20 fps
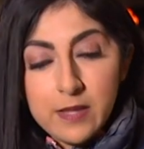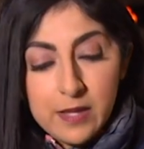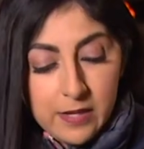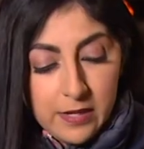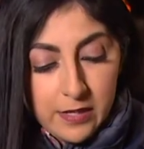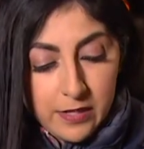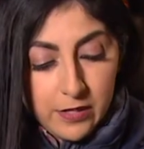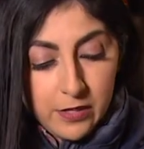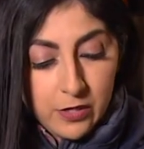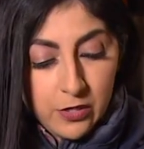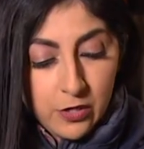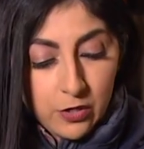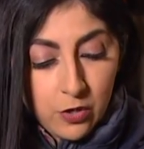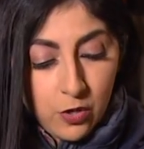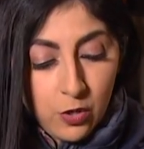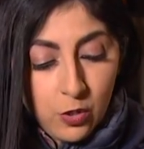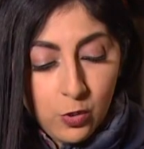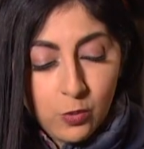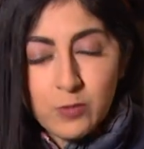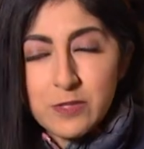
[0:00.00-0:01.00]
Uh,
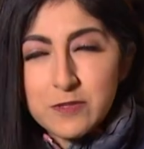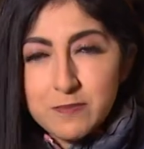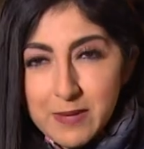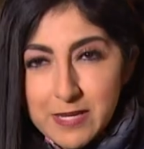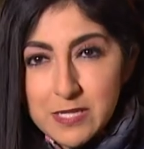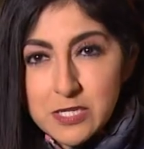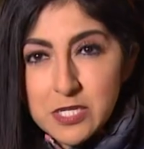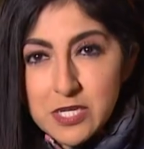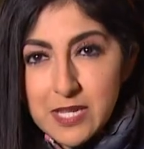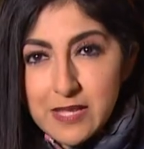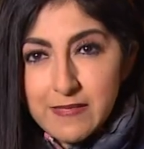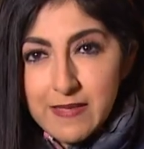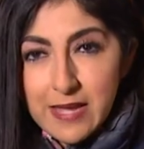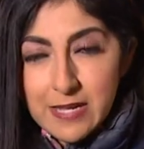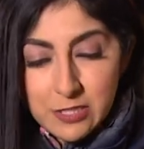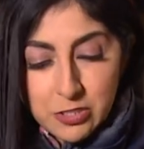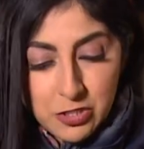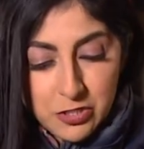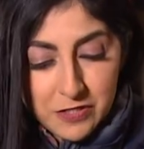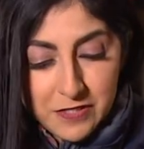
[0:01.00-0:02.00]
Nicole was mentioning
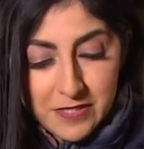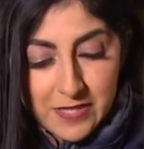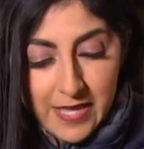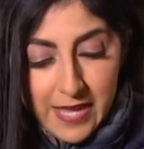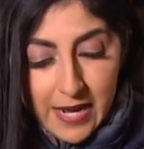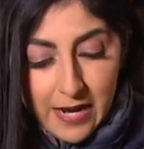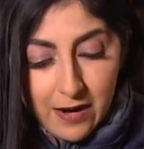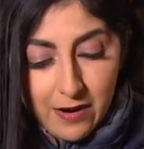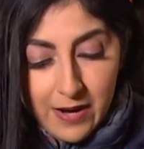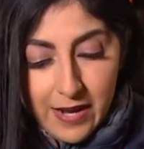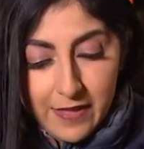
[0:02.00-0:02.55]
that just there.